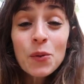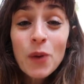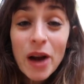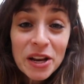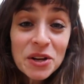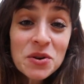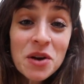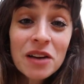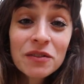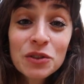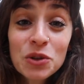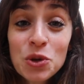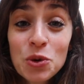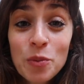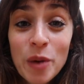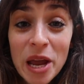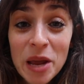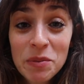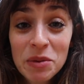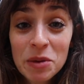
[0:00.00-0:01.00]
When you have a new
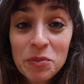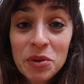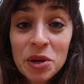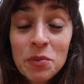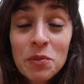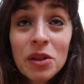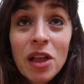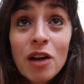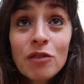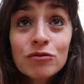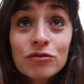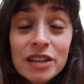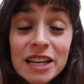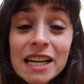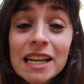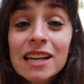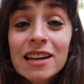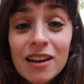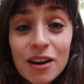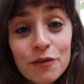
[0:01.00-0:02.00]
baby, people are
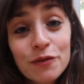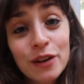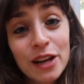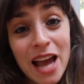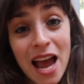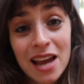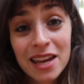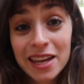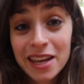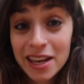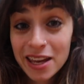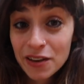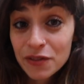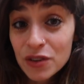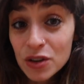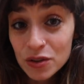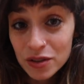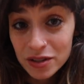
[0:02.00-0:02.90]
really lovely and give you